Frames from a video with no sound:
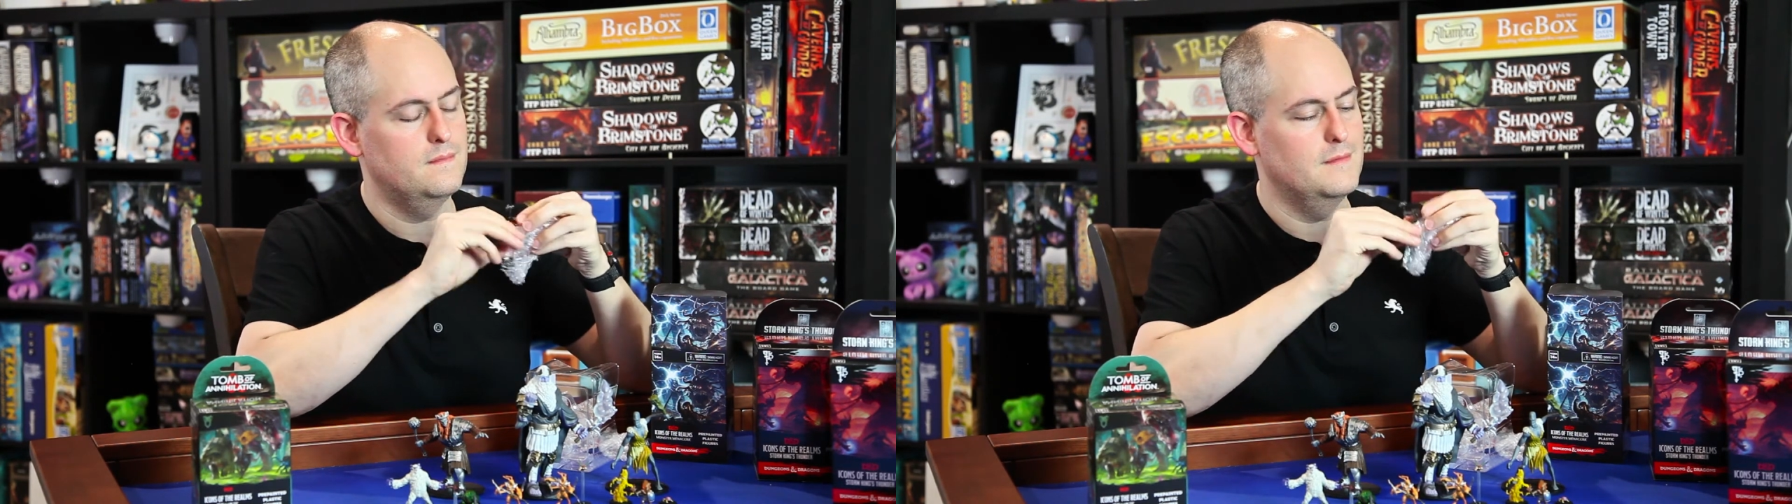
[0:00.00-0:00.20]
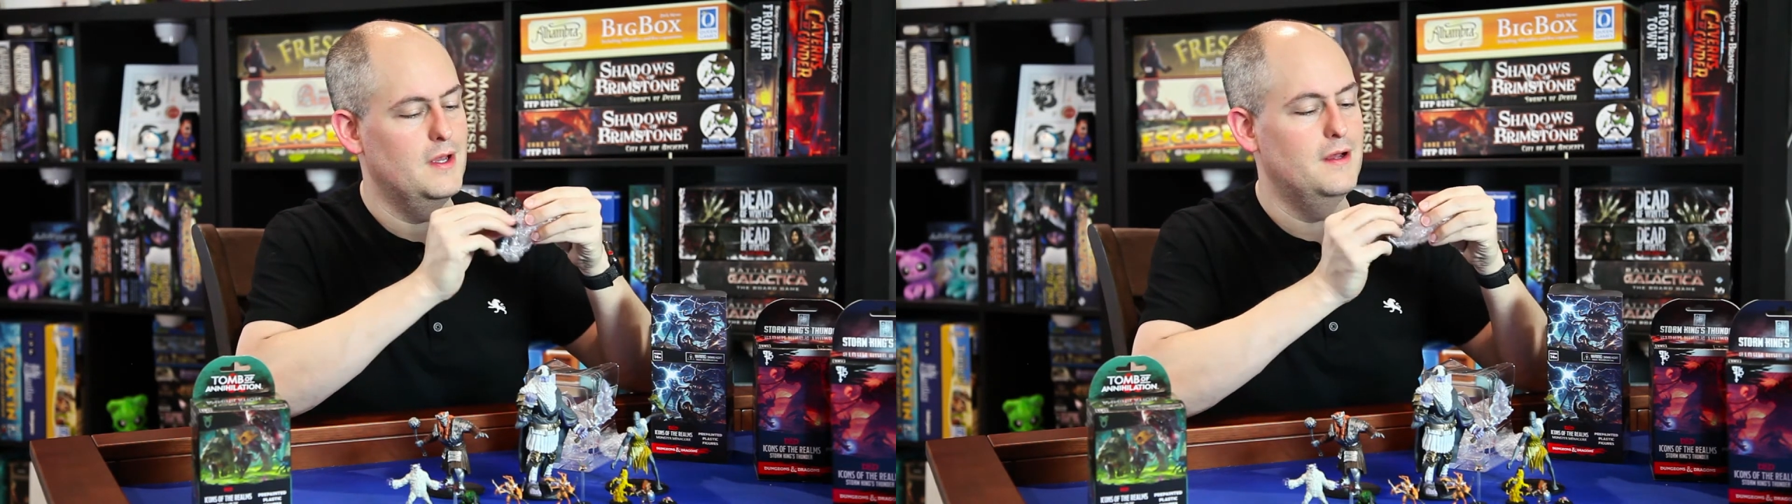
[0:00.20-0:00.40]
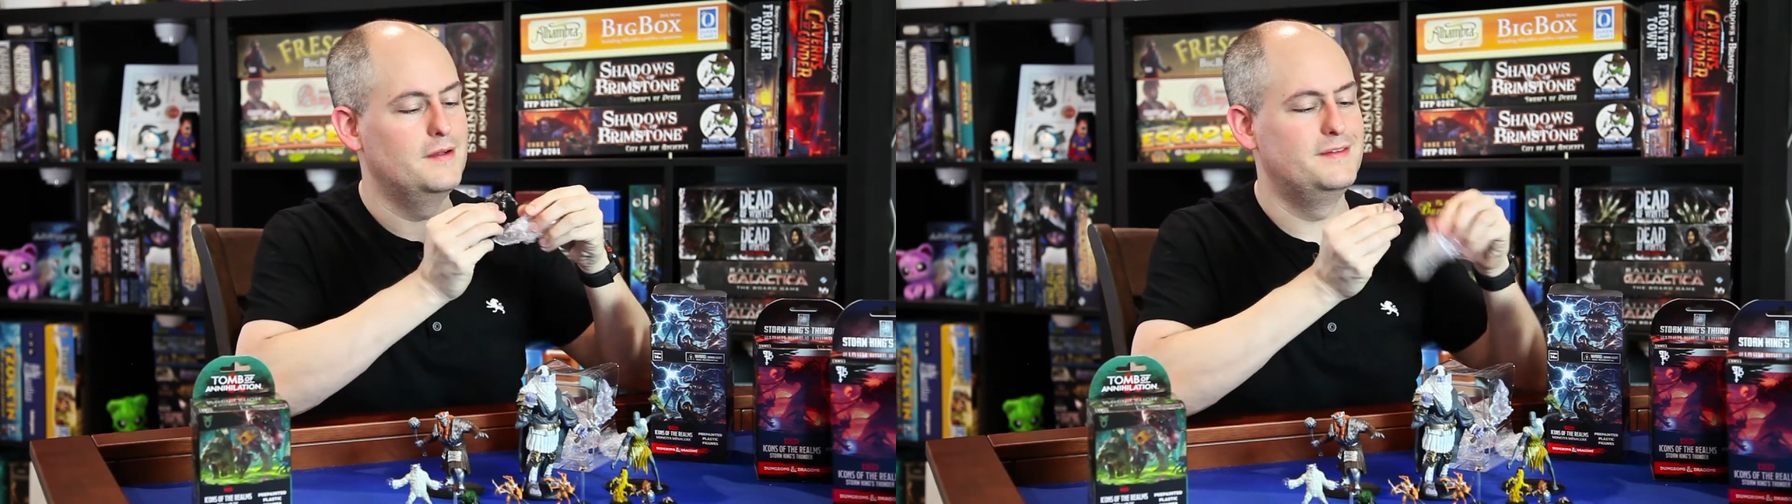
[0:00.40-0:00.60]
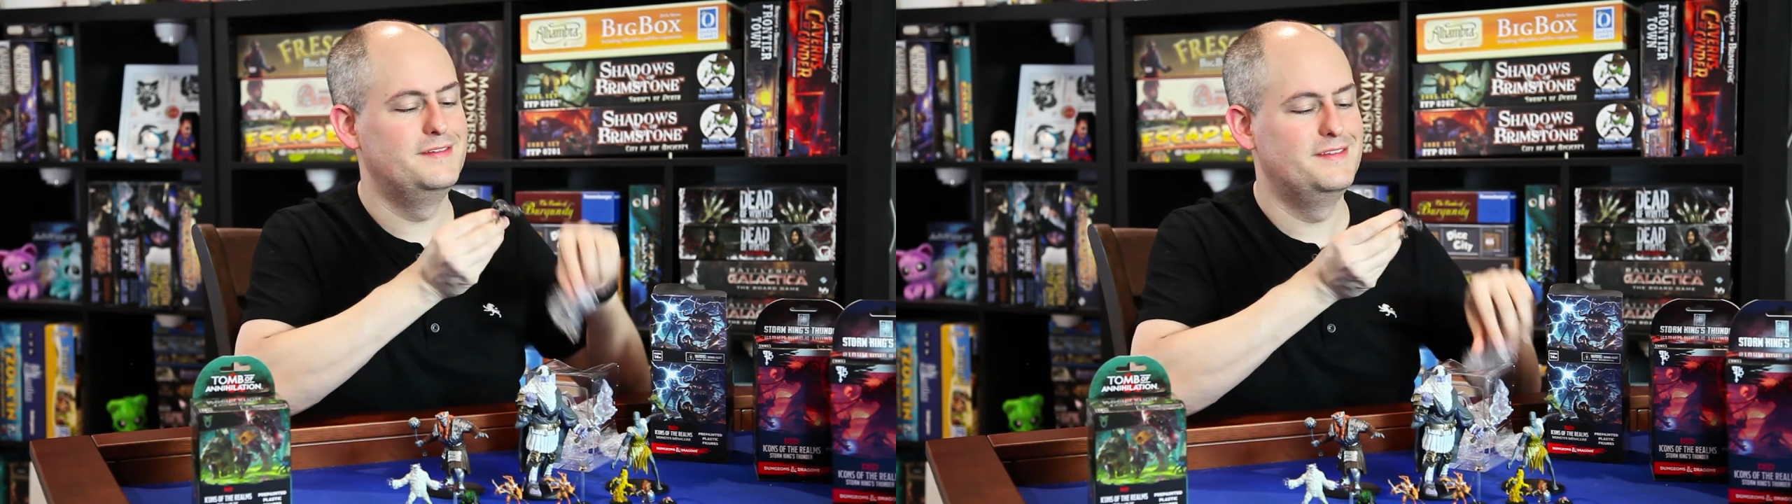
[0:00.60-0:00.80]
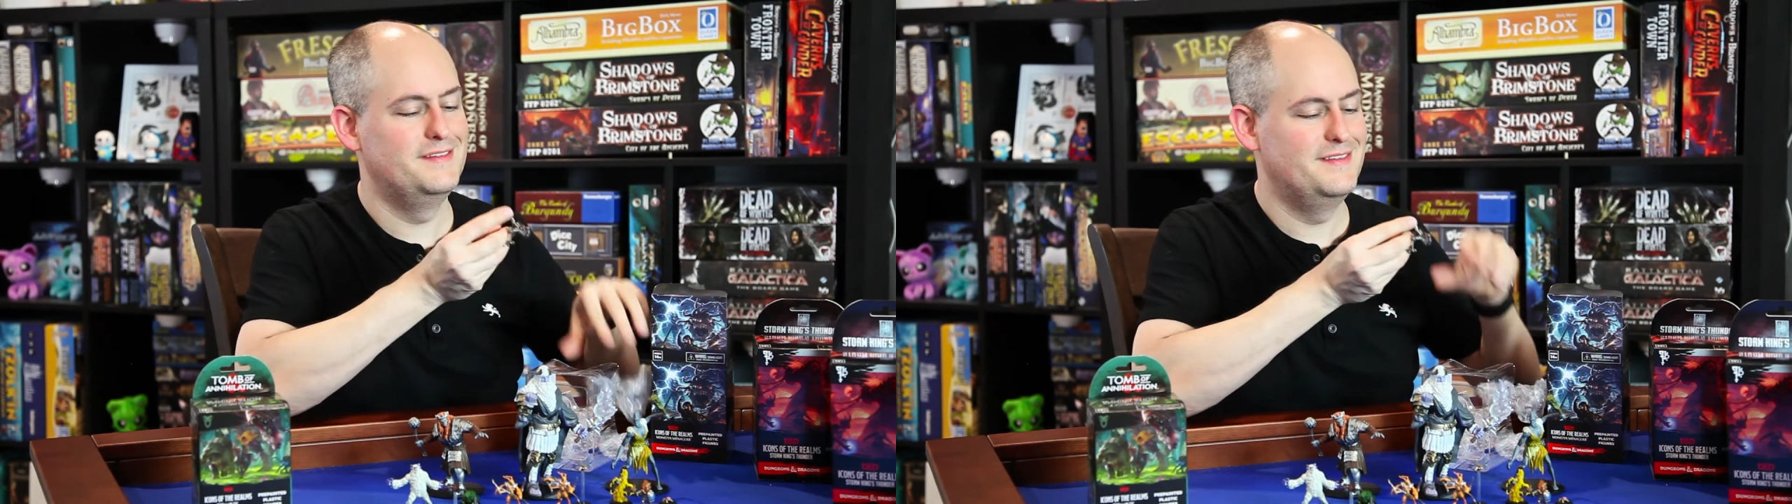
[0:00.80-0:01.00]
I
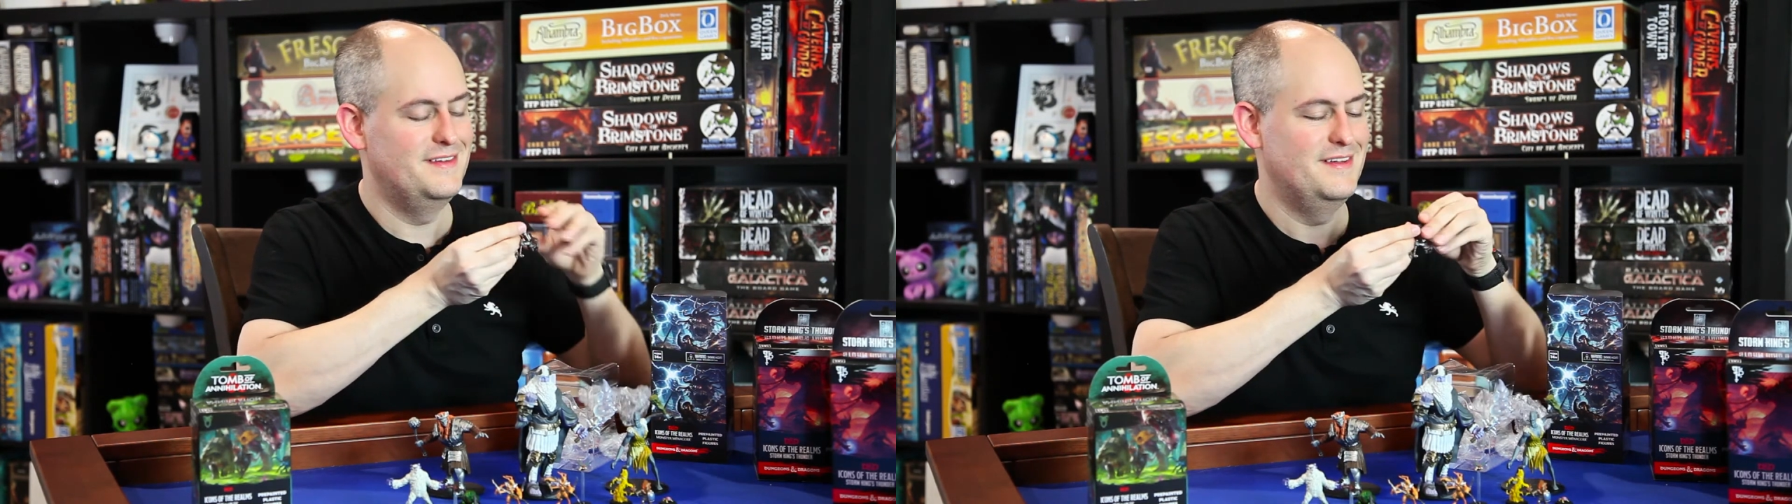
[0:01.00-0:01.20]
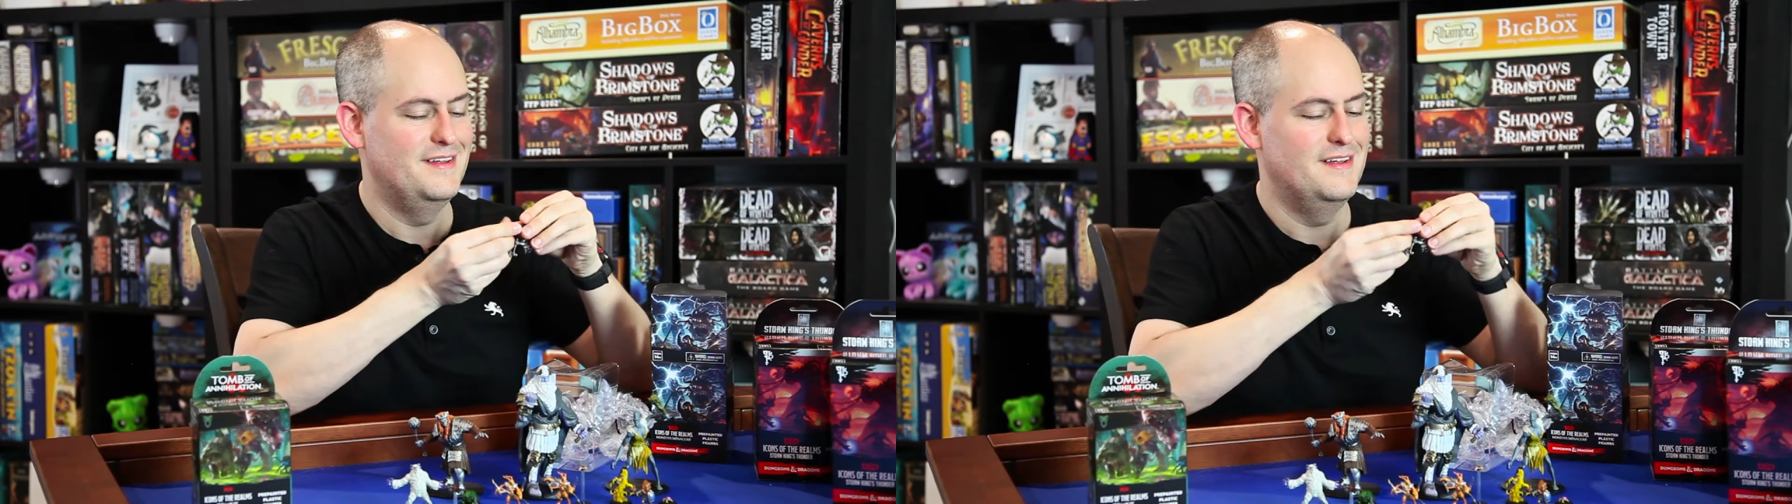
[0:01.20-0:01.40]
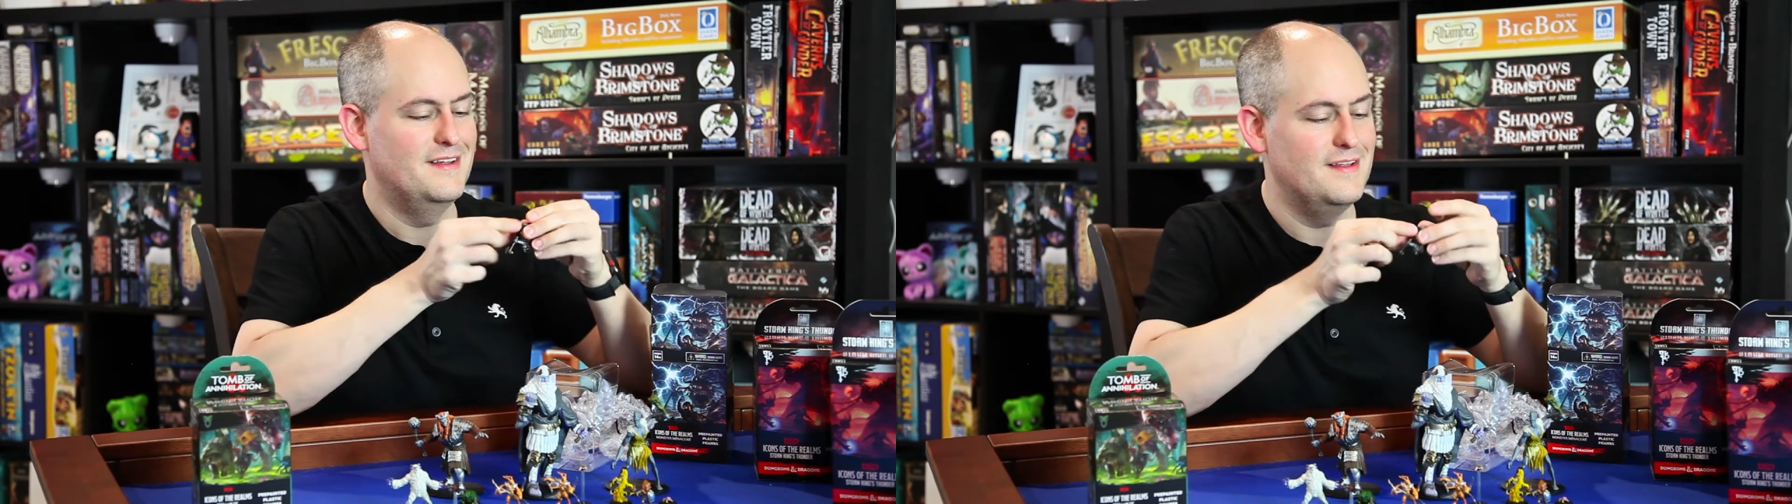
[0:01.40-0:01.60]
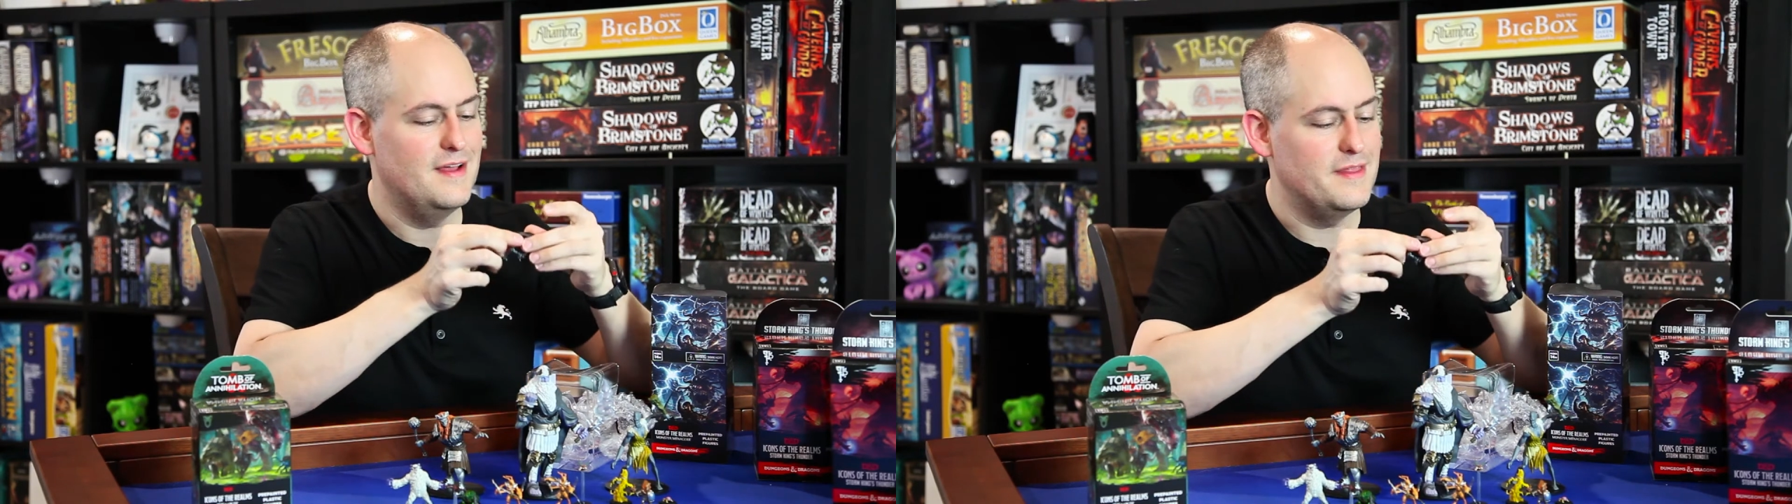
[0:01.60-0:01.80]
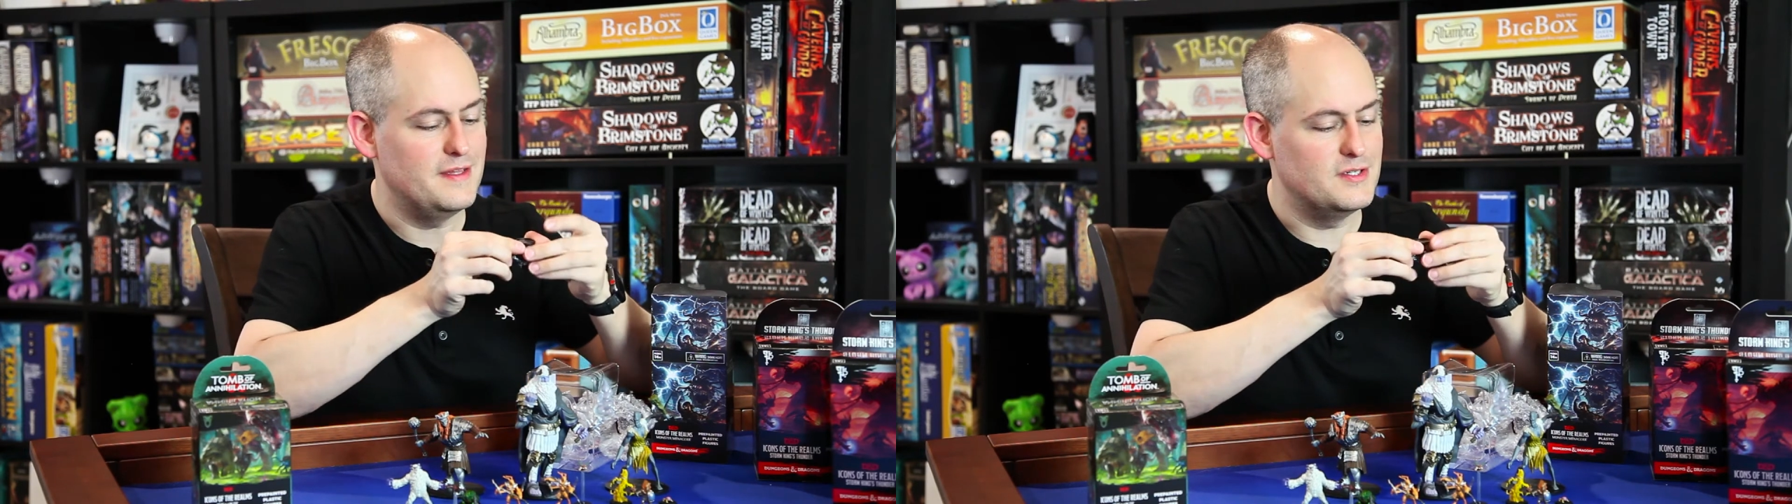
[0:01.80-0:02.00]
think